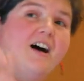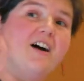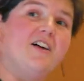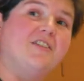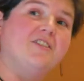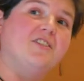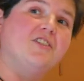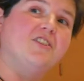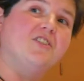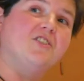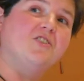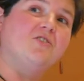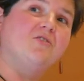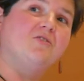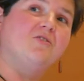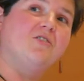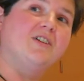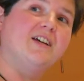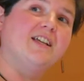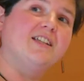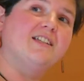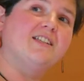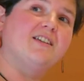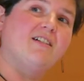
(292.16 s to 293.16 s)
that your
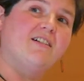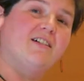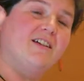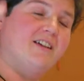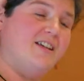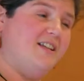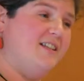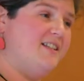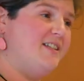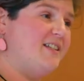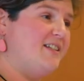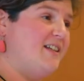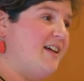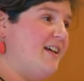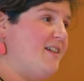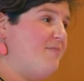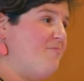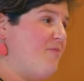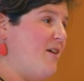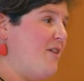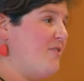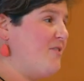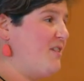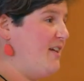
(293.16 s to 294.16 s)
entire internet
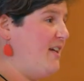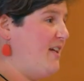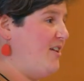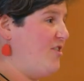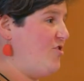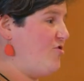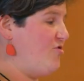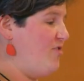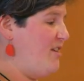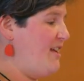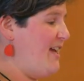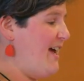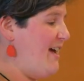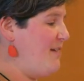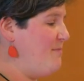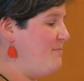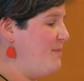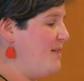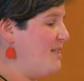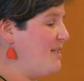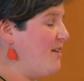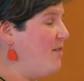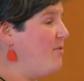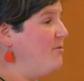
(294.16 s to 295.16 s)
browsing history can
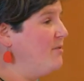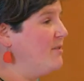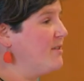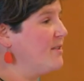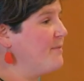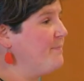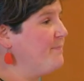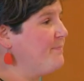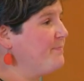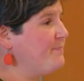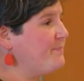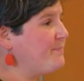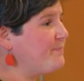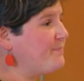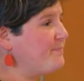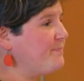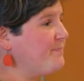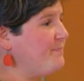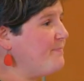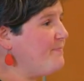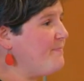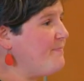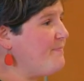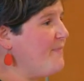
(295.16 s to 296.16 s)
be sold
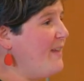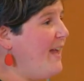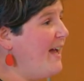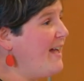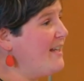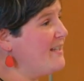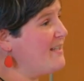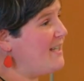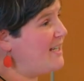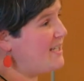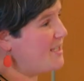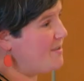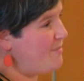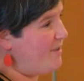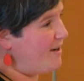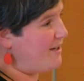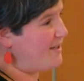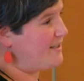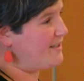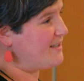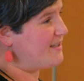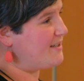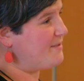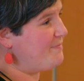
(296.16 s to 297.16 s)
and data
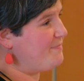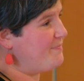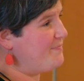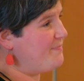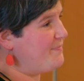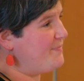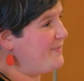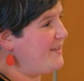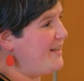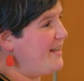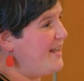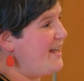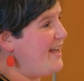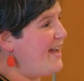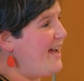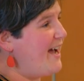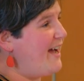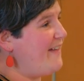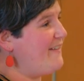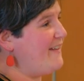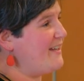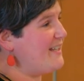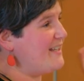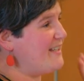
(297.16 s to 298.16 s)
mined.
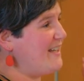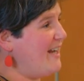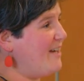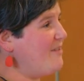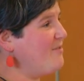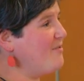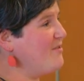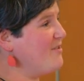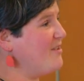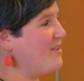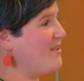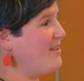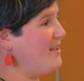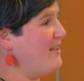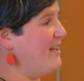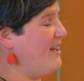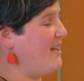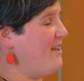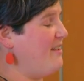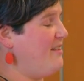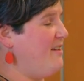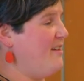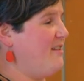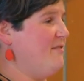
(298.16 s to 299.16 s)
And that sounds
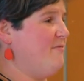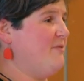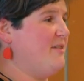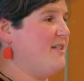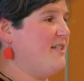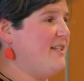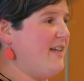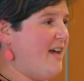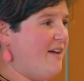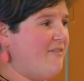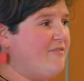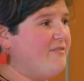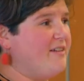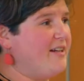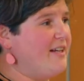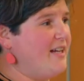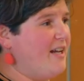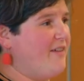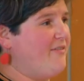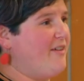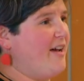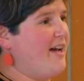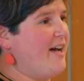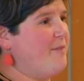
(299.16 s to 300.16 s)
like a thing that would definitely
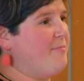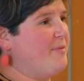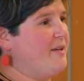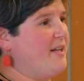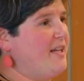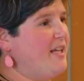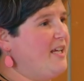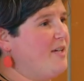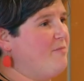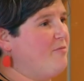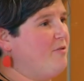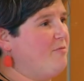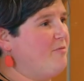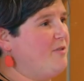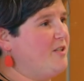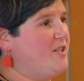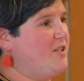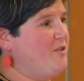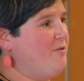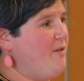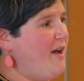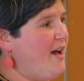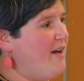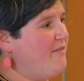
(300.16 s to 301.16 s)
never happen here, but we
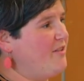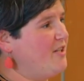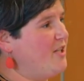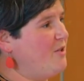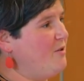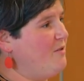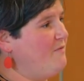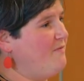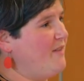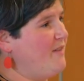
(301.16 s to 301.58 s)
do have a new